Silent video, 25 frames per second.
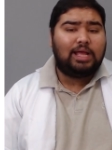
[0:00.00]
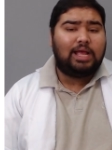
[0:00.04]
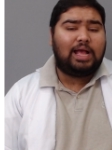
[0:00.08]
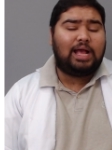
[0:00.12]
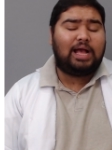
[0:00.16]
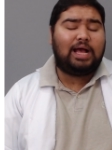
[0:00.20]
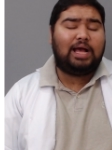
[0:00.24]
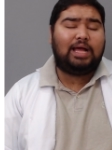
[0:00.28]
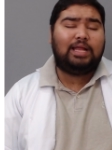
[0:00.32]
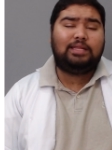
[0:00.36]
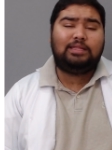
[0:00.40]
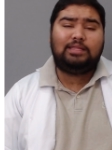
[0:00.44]

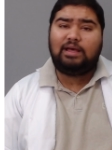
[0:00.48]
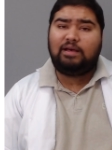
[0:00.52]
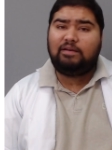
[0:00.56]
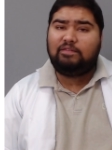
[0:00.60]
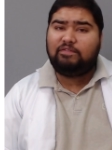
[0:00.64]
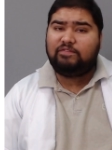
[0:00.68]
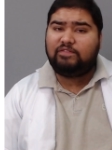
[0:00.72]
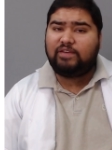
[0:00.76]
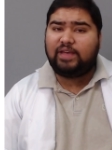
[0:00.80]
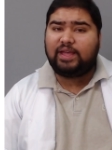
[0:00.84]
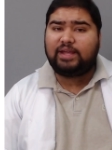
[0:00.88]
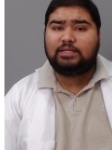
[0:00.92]
and the
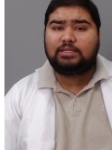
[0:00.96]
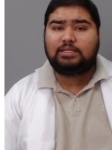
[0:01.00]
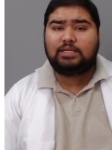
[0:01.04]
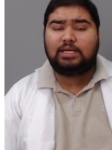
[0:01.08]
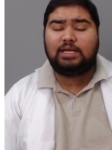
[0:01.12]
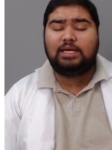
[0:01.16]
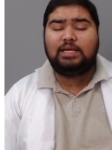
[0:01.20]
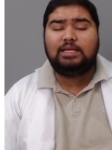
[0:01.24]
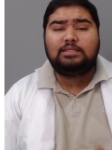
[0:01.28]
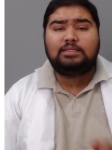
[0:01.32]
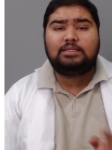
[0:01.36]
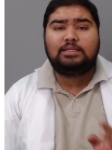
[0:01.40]
effect
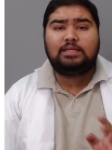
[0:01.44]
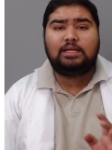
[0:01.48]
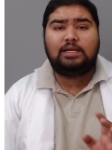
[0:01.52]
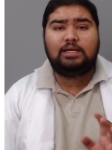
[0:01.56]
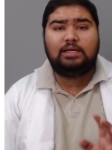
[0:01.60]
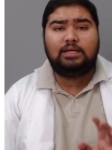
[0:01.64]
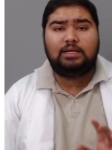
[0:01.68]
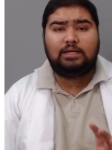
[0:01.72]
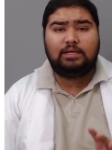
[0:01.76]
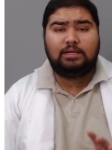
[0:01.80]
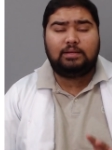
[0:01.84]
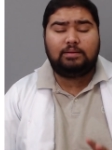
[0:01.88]
is
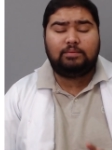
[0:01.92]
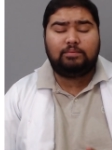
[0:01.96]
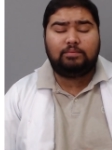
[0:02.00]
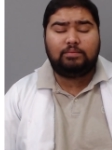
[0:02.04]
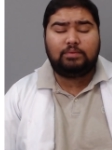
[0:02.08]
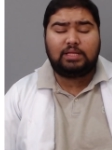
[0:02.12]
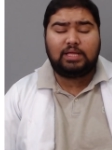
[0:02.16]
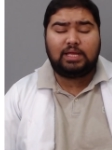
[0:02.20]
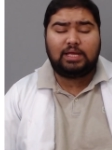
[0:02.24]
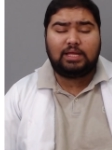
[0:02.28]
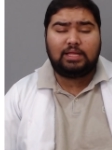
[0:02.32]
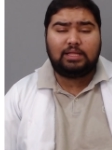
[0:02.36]

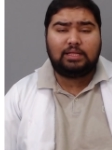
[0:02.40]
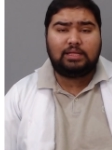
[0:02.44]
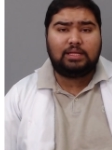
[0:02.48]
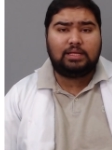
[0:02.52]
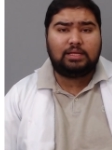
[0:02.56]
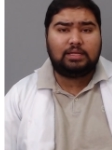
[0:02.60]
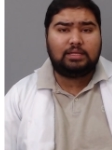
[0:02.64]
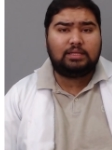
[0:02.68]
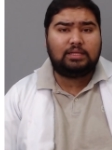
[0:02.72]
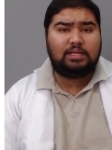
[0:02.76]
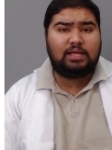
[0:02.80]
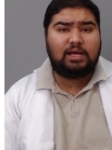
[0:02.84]
um,
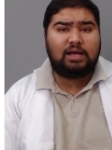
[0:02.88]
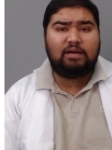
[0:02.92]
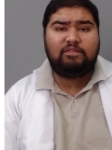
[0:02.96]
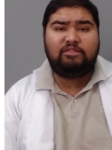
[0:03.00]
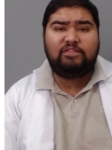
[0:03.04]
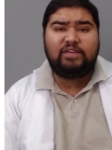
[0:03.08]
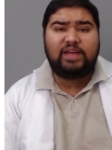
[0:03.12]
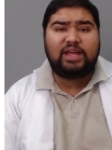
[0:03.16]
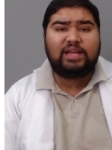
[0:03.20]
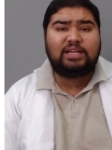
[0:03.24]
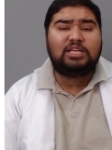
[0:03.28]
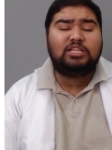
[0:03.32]
the, the
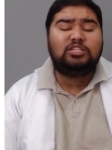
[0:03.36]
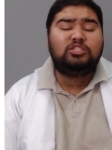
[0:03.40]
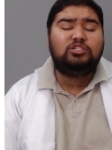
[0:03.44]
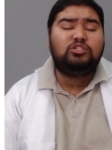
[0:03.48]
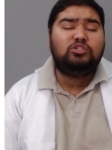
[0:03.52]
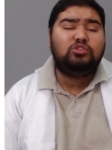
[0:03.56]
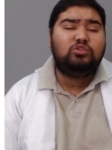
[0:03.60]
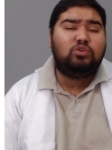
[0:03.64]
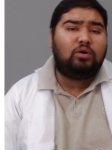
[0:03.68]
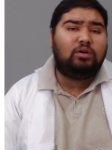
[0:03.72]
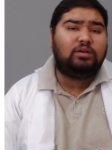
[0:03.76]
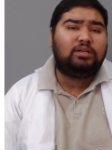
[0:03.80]
effect is
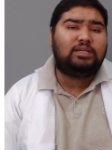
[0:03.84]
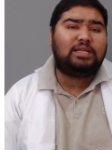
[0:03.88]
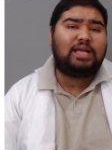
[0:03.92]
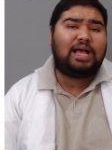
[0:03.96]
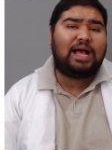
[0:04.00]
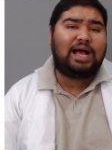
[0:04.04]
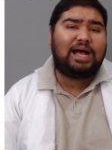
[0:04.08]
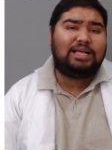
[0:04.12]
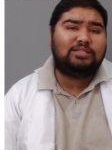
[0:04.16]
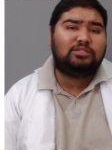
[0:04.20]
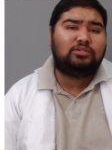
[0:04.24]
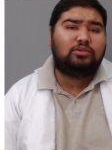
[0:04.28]
not
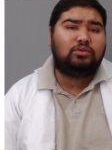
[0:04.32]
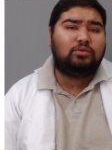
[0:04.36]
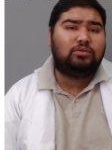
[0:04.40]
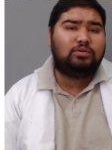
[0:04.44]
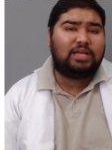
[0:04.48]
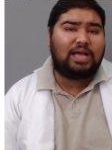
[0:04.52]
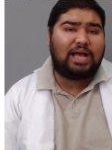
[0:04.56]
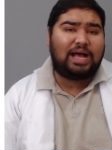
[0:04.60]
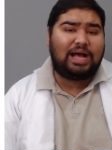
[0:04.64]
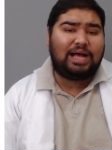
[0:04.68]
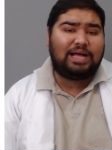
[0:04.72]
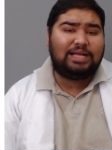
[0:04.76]
as
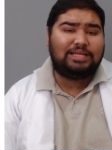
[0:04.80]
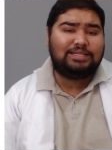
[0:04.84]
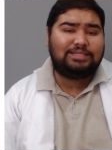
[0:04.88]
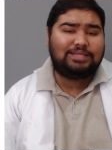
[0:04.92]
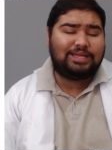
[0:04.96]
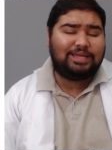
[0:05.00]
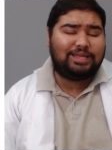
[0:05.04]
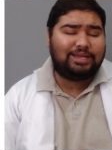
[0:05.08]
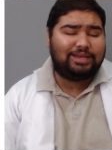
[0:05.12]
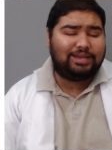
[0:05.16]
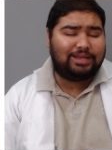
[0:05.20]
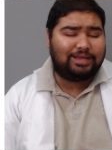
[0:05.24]
good
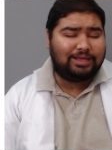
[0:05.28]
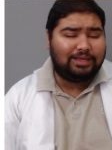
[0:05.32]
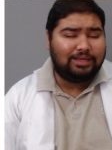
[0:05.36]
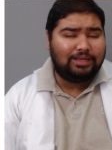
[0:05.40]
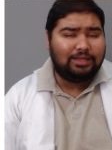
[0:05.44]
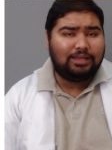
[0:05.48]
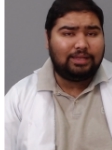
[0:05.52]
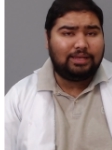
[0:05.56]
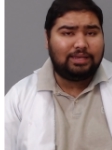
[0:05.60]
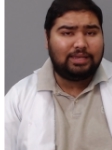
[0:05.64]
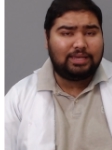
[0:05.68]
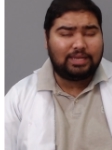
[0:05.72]
as in
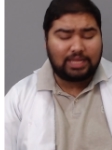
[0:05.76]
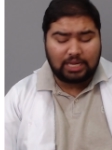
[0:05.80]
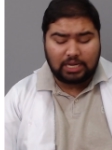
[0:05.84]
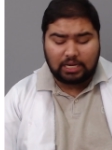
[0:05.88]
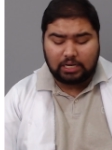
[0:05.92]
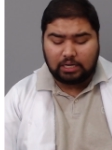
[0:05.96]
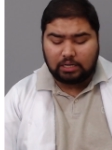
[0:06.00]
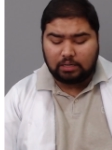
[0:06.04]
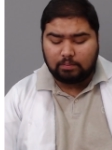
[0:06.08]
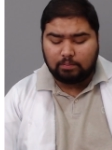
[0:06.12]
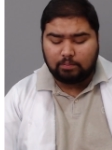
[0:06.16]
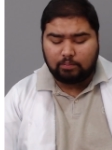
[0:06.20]
a
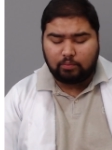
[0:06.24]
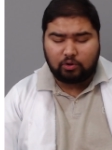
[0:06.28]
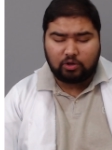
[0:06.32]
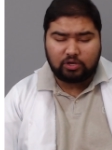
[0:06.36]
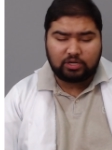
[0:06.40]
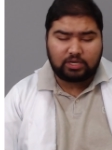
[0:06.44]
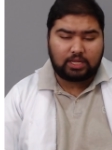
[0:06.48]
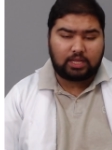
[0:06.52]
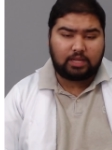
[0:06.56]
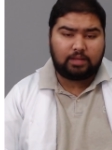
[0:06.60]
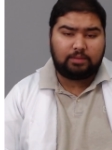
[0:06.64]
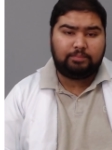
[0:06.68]
lean
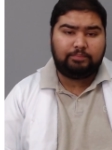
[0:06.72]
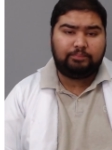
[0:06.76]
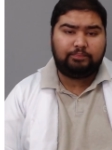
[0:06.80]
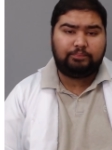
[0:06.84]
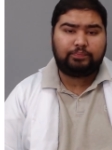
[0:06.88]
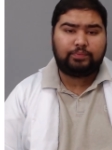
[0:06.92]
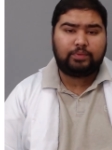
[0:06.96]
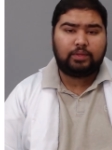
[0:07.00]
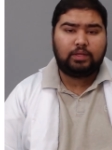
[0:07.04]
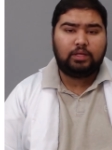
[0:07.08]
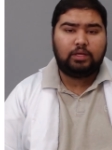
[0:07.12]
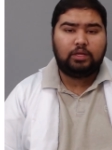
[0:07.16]
body
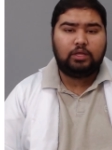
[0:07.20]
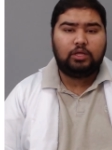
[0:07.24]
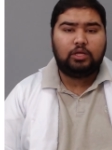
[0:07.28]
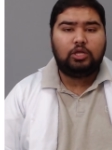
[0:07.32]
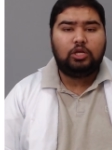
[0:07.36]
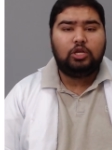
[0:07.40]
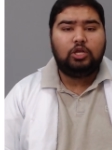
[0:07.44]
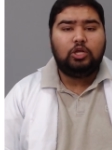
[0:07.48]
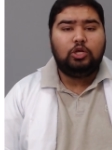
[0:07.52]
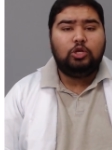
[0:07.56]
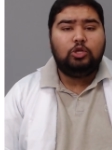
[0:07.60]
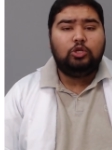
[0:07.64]

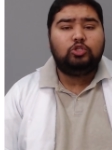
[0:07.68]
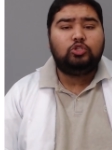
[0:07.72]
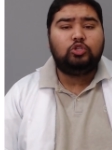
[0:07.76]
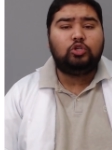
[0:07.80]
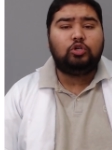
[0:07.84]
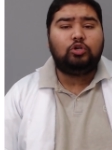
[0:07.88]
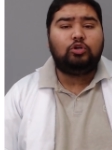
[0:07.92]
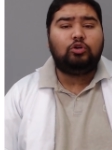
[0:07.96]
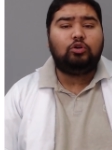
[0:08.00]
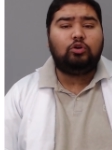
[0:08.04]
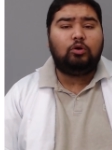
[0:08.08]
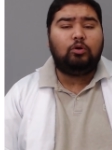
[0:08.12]

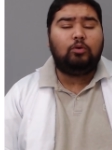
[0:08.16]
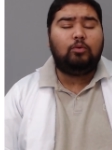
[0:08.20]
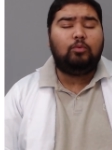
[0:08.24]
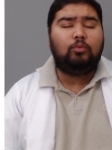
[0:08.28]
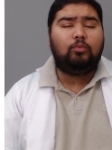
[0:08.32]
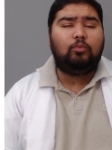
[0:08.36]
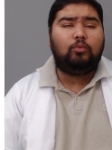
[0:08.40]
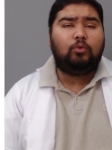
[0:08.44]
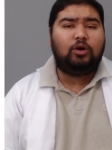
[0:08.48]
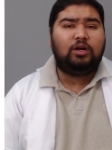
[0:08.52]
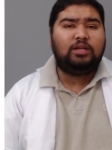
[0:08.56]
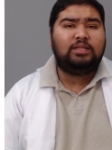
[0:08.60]
so,
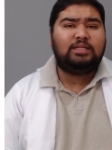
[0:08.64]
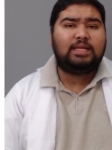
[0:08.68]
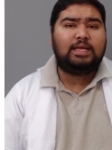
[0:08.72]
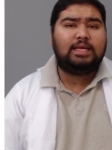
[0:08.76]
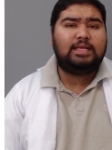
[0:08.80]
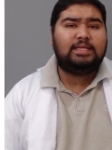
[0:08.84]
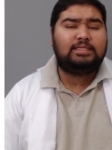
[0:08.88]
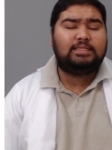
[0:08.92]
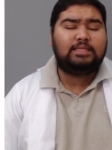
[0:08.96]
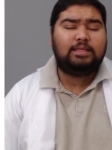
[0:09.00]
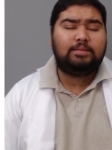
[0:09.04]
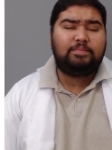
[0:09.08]
what
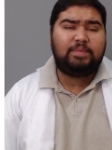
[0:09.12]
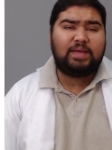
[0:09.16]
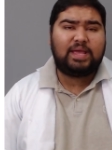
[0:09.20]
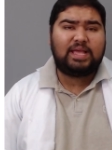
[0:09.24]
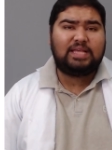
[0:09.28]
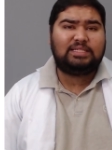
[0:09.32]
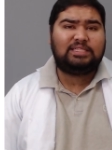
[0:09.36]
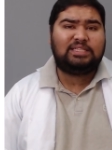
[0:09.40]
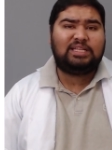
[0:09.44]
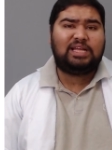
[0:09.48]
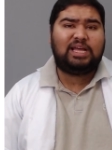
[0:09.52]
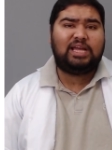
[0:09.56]
is the
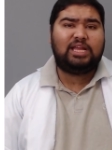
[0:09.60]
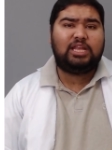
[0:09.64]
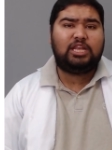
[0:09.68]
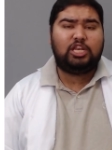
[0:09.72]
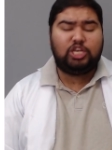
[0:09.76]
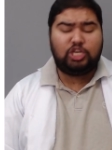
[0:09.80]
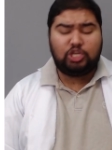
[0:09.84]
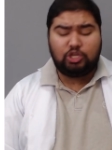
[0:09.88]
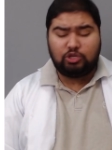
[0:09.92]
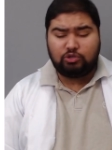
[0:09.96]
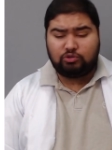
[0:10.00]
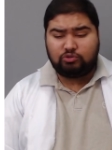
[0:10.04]
baseline
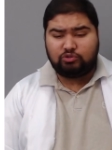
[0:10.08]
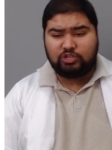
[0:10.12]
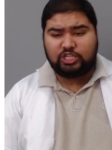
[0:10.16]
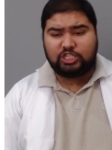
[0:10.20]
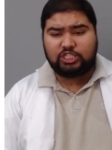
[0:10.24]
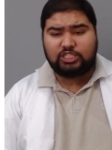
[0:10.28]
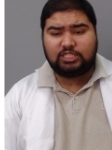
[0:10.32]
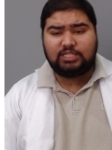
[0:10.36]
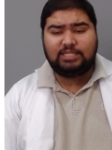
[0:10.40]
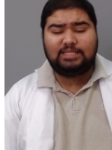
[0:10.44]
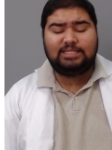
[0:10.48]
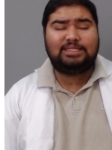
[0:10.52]

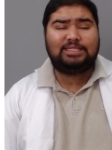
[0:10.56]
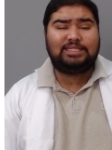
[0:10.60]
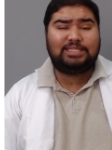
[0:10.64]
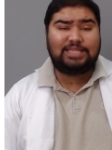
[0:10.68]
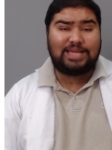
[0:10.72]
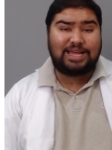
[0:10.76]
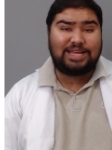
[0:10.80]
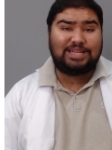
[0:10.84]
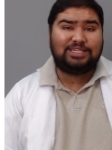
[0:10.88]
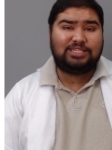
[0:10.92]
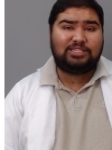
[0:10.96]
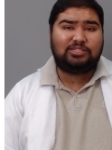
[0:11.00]
nutritional
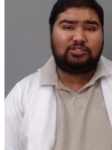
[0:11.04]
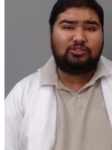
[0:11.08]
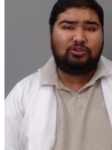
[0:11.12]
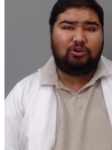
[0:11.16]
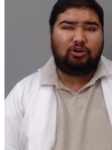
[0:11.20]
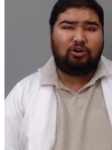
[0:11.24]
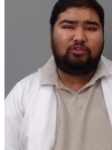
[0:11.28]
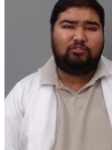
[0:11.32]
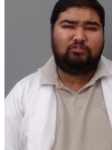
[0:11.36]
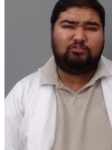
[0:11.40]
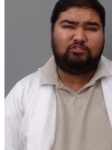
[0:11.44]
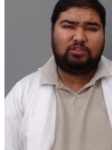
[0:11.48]
status
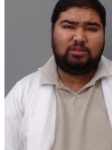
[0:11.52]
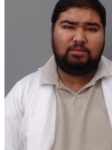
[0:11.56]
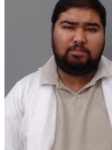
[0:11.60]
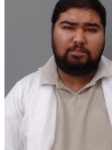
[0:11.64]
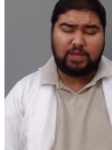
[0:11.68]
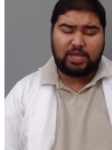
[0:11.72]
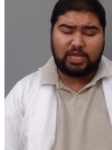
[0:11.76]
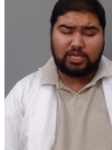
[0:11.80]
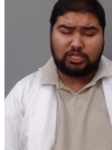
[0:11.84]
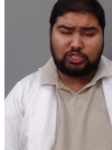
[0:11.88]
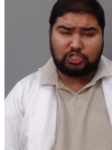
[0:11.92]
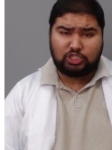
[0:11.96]
of the
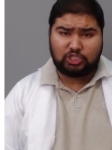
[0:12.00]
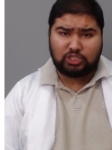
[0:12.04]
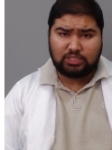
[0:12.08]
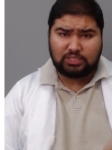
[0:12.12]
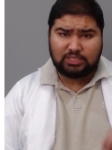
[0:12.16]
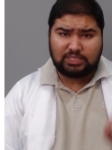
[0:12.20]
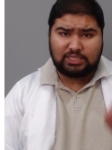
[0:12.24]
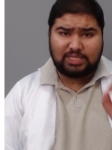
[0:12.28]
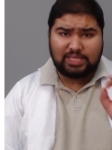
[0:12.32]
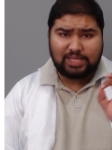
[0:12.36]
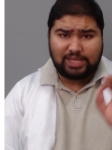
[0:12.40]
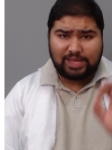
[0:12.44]

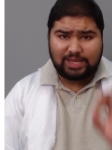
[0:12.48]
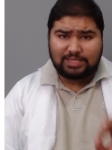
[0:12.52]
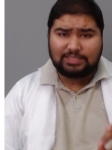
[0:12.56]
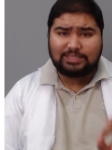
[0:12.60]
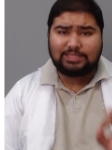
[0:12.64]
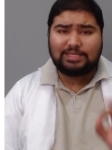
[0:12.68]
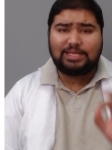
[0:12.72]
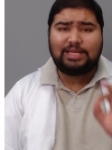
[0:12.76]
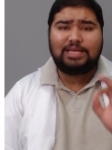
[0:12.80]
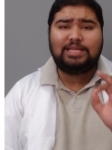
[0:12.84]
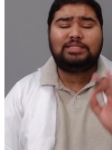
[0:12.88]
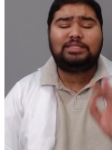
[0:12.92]
patient?
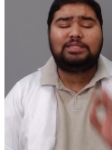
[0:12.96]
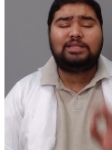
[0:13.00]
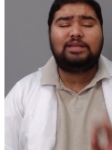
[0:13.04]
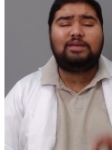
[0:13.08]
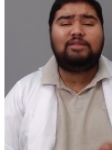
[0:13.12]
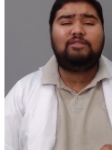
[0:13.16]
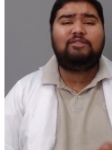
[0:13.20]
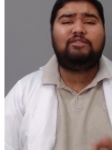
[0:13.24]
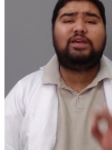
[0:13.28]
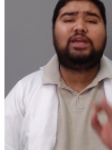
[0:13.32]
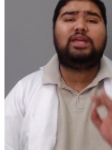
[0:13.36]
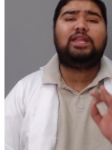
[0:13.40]
This is
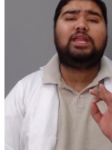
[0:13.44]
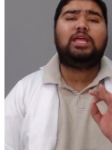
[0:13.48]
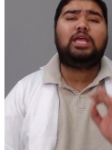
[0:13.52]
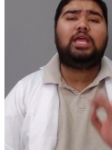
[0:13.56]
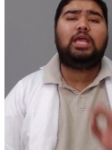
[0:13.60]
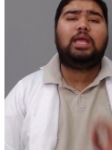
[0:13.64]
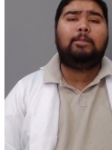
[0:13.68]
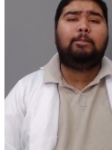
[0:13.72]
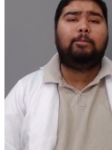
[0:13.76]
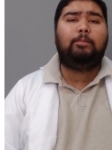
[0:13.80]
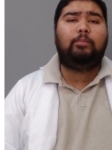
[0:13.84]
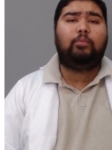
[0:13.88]
a
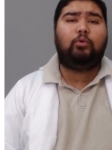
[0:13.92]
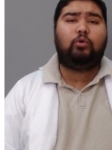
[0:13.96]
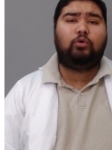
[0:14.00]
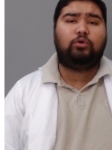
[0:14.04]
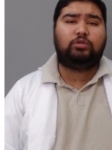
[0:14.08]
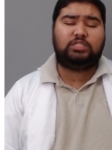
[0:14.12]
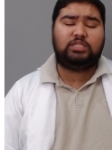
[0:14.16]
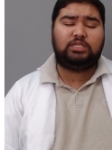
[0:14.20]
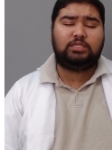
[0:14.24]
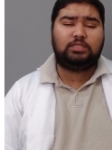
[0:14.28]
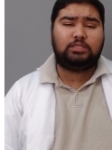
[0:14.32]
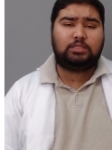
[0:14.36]
very
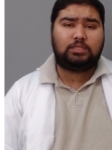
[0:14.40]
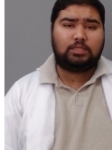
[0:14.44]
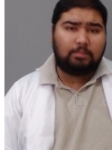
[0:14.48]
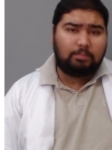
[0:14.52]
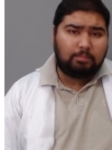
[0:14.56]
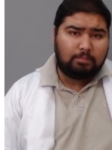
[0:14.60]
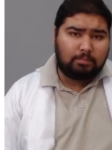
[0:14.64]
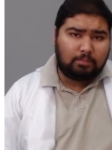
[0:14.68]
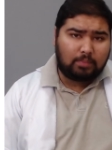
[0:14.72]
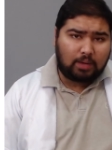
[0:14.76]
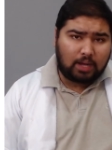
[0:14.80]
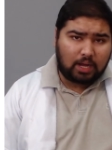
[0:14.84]
important
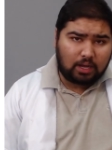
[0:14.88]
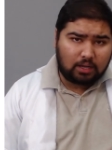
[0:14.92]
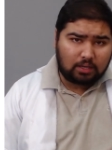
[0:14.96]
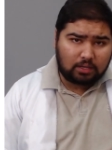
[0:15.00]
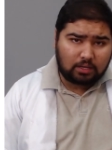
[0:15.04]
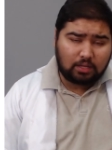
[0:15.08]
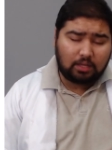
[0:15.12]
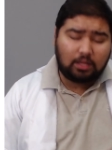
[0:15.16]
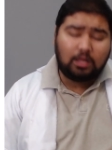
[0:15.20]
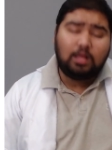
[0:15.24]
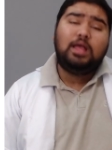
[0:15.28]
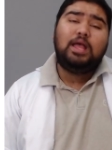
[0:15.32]

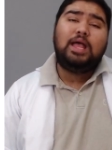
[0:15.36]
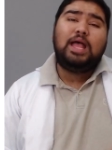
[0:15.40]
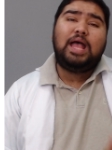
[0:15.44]
marker.